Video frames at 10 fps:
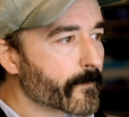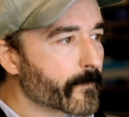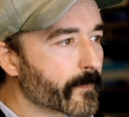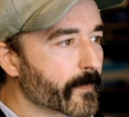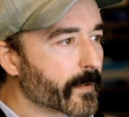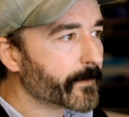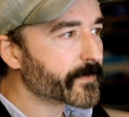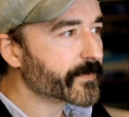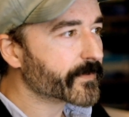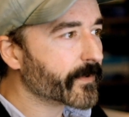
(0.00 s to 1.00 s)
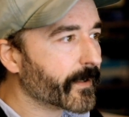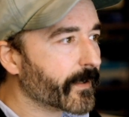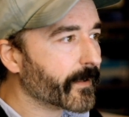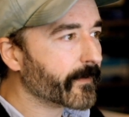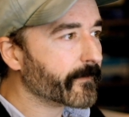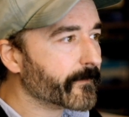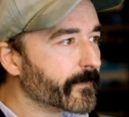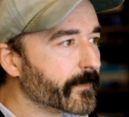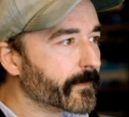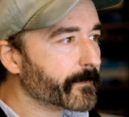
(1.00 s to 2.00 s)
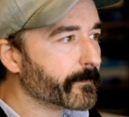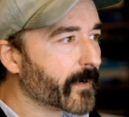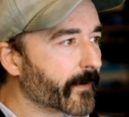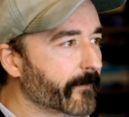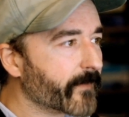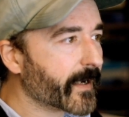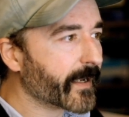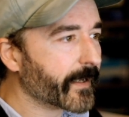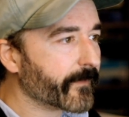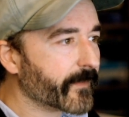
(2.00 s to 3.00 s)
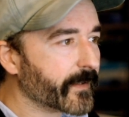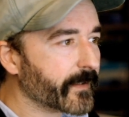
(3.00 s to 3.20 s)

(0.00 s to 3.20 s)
I'm just going to modify the